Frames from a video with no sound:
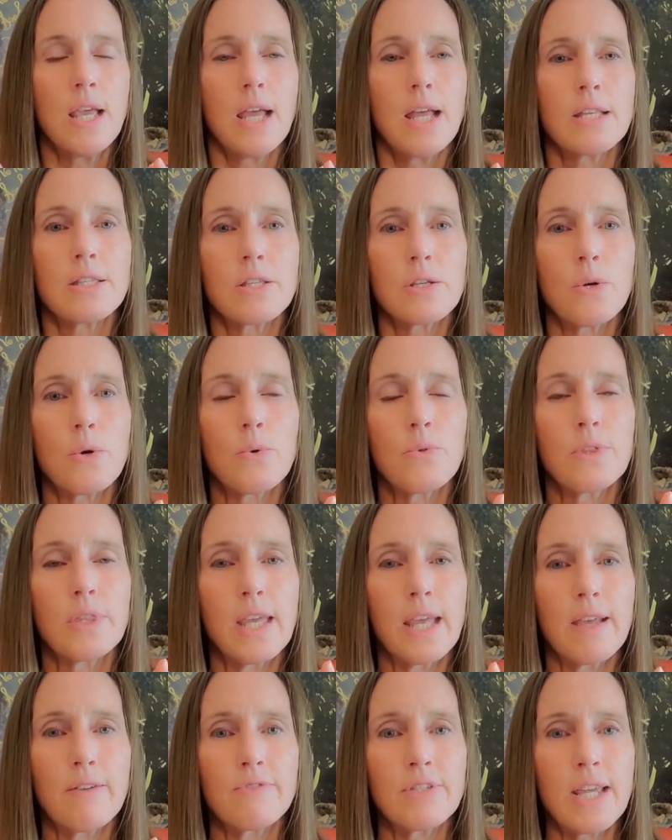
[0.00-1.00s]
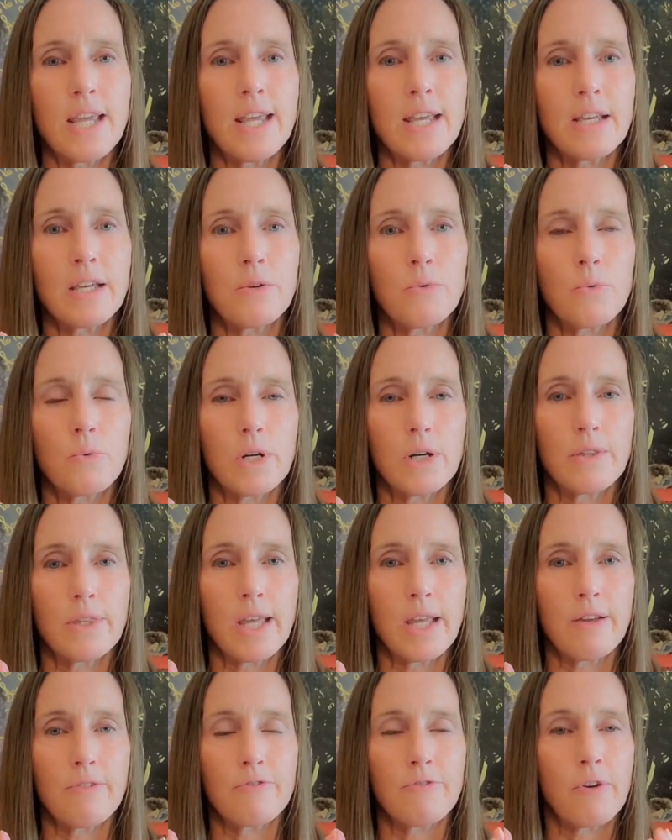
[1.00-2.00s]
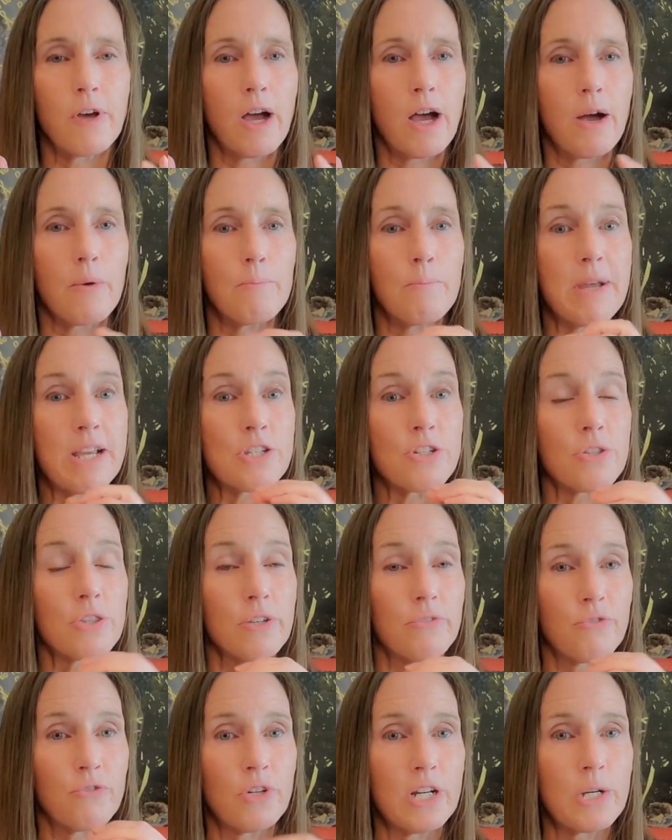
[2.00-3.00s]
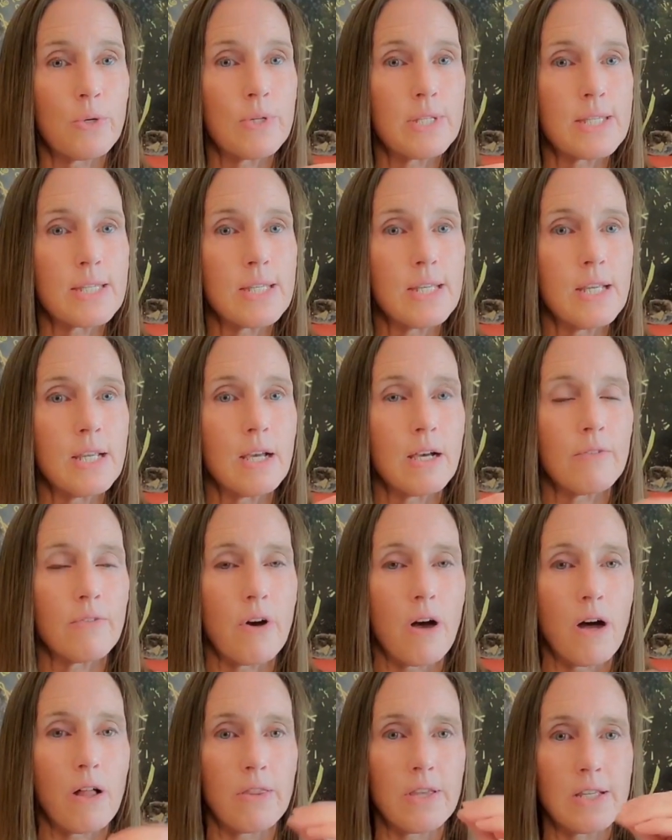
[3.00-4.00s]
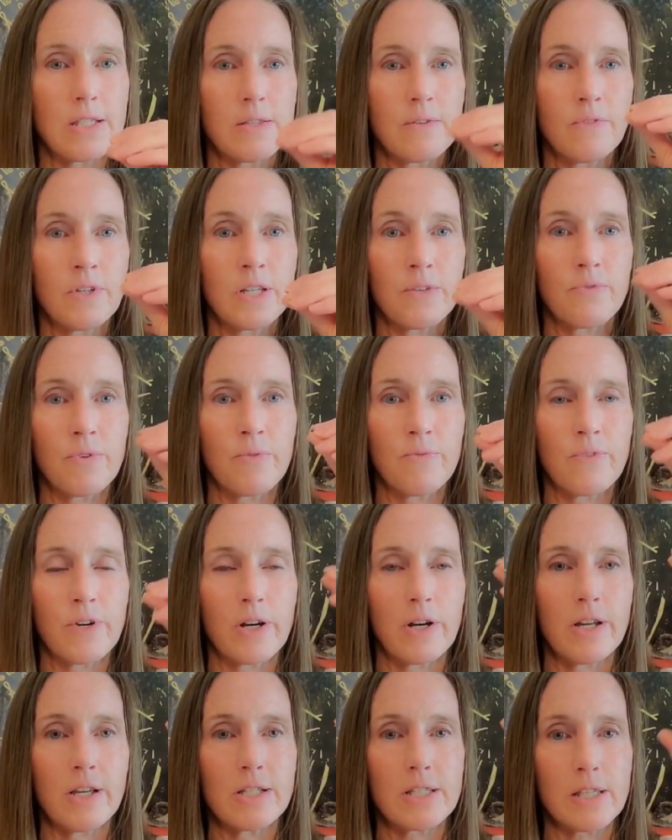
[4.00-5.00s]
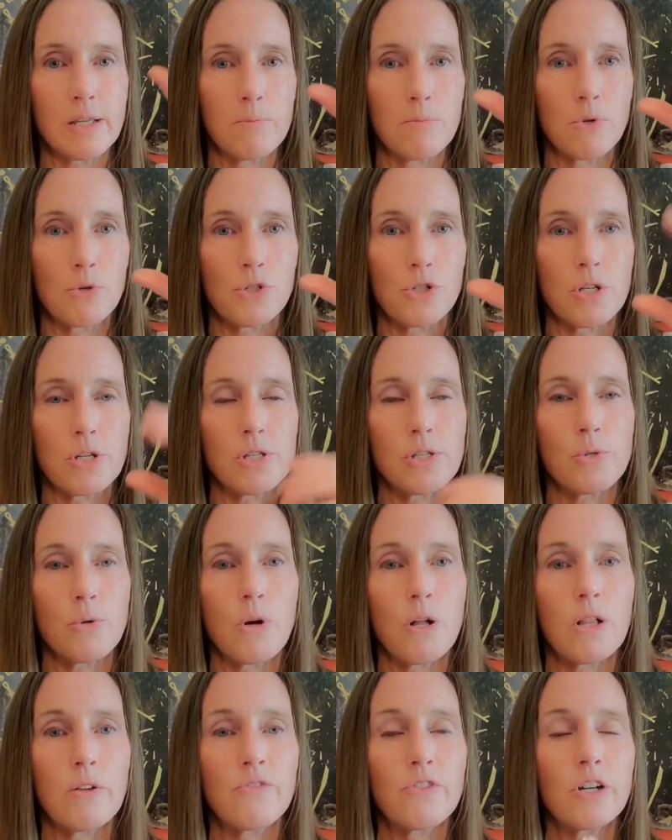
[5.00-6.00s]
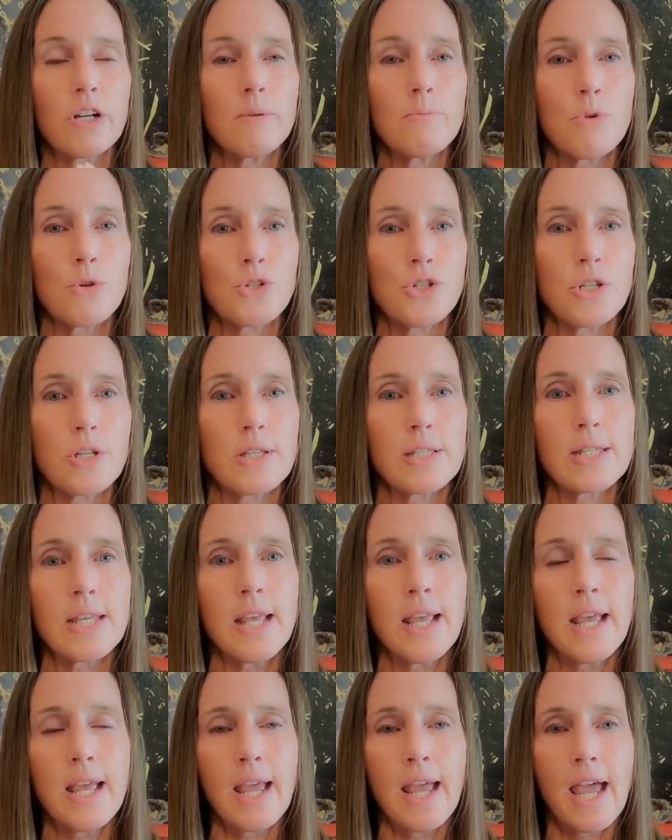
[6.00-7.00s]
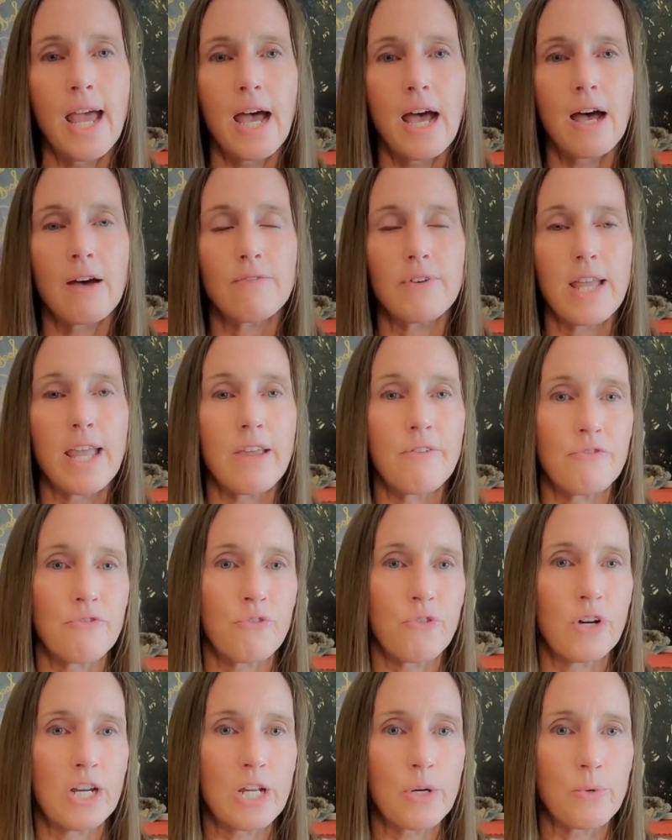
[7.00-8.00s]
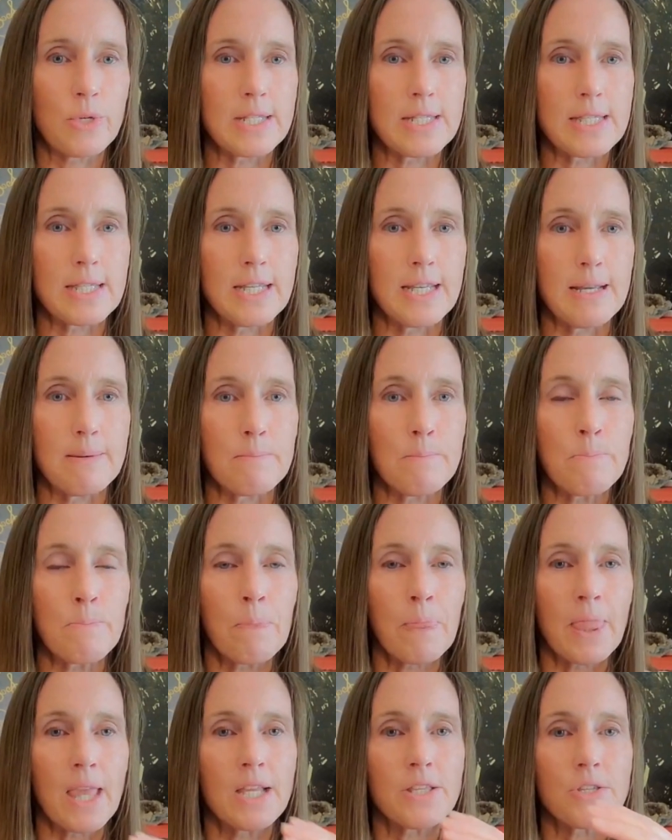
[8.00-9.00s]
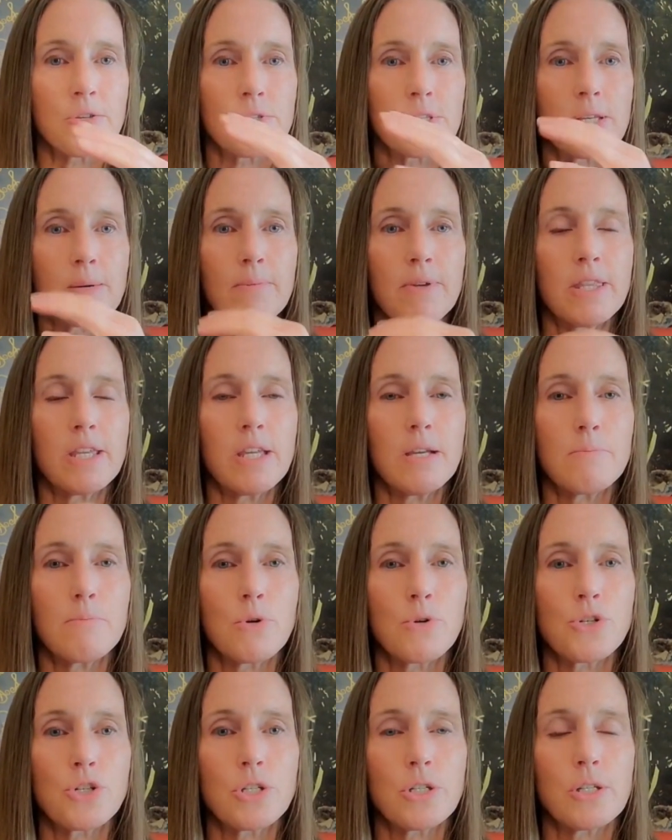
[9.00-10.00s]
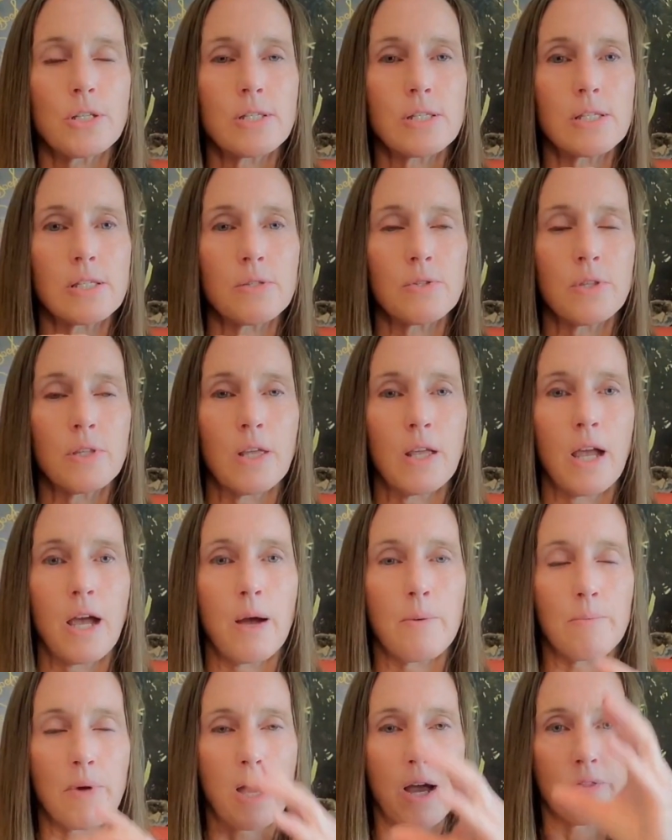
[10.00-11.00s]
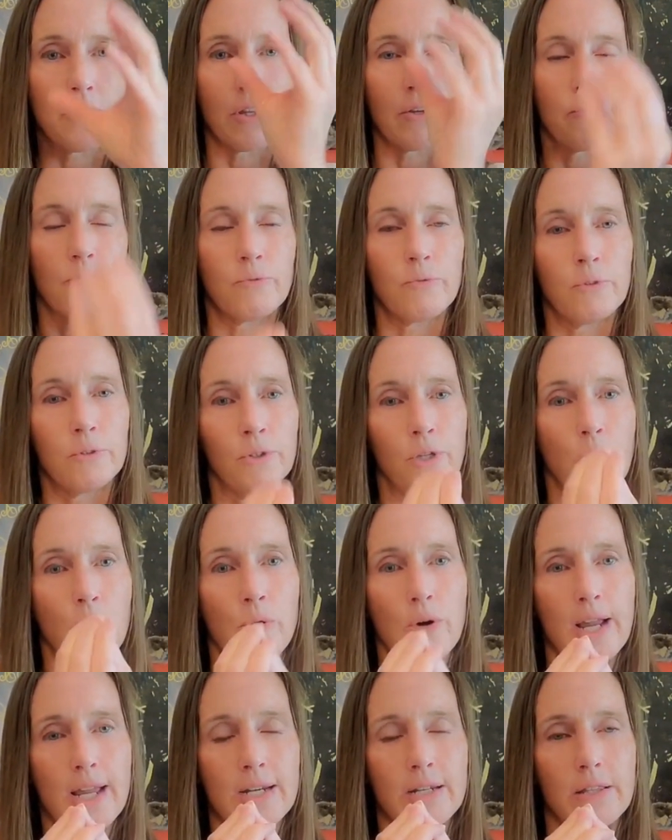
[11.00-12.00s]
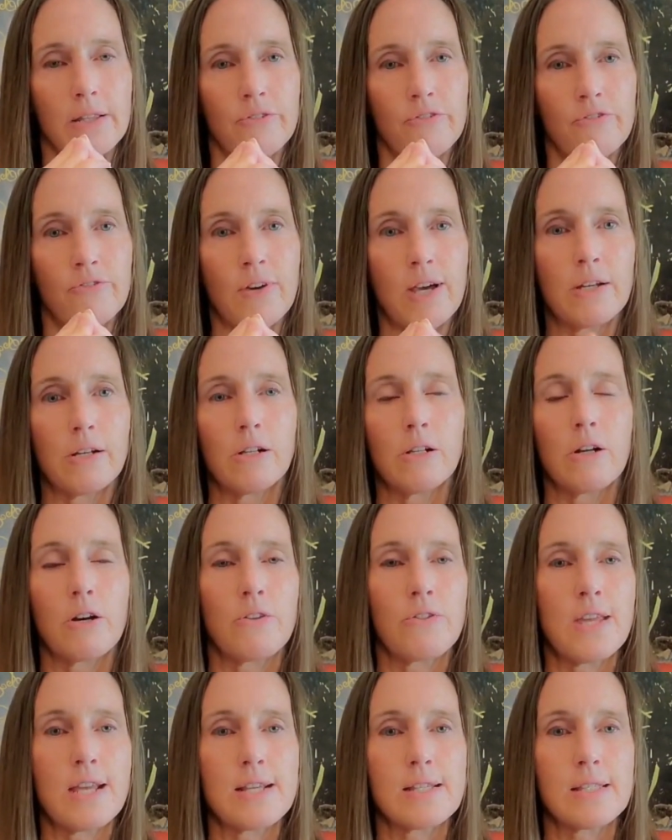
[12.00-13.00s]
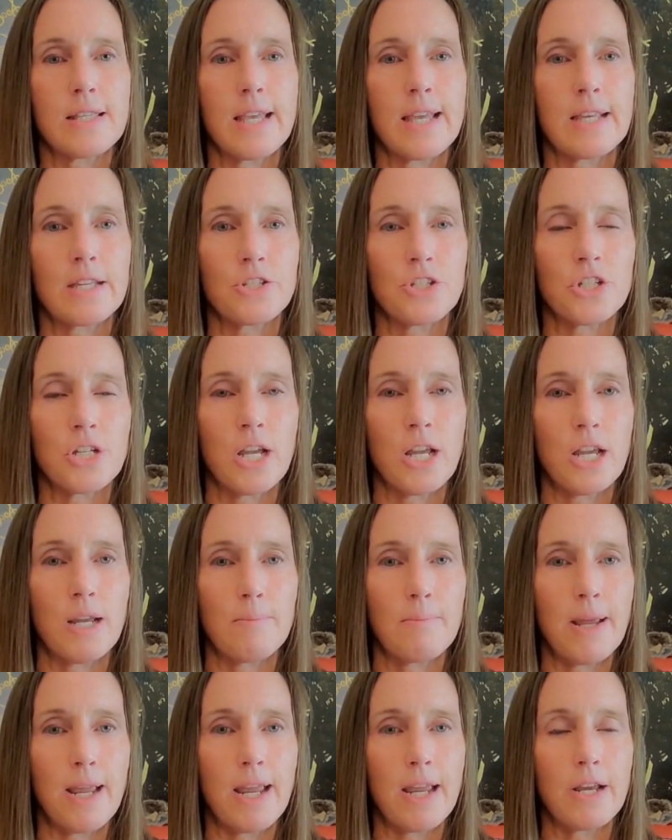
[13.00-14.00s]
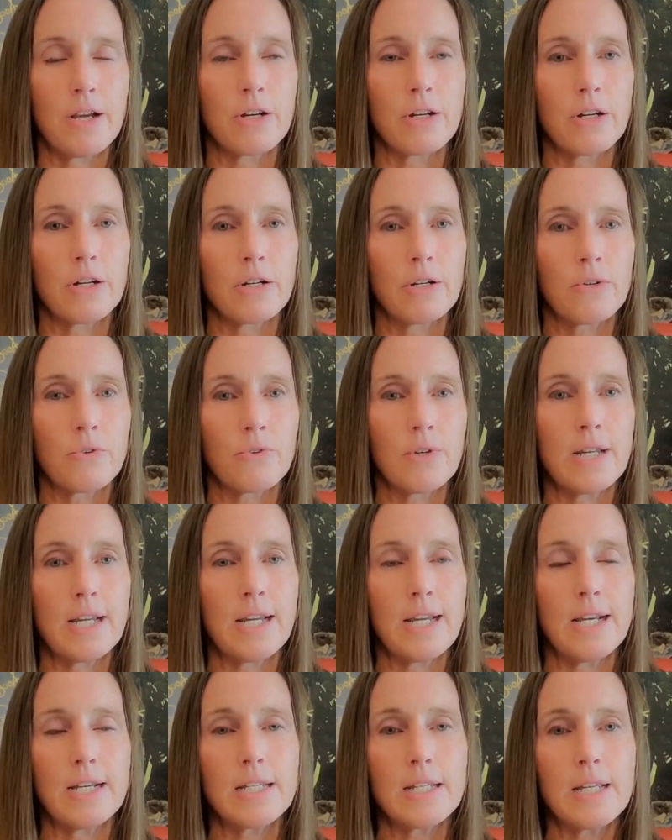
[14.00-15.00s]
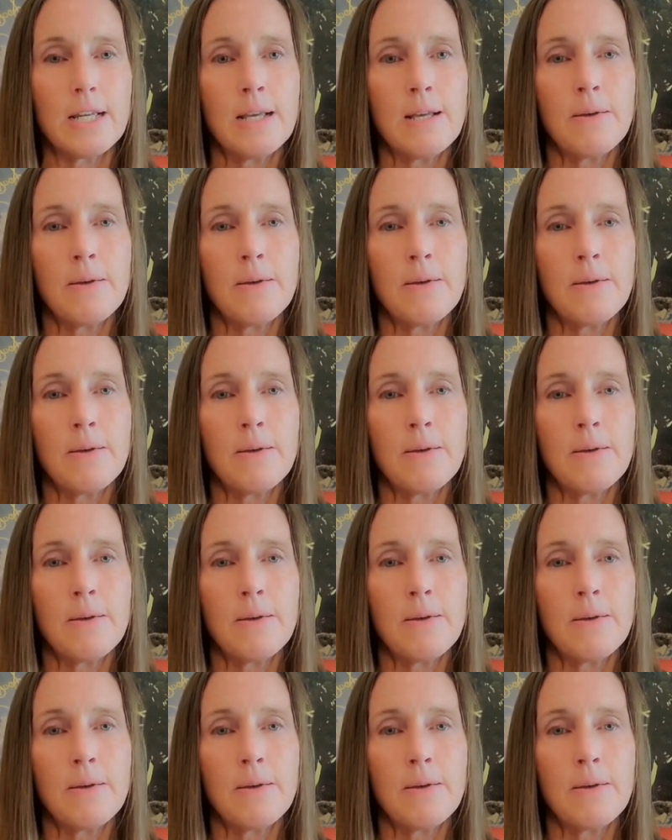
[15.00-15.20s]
And so they've taken where they've measured the frequency of all these different various emotions. So all of our emotions have a frequency. And so some of the emotions on the lower end of the funnel are things like shame, anger, greed,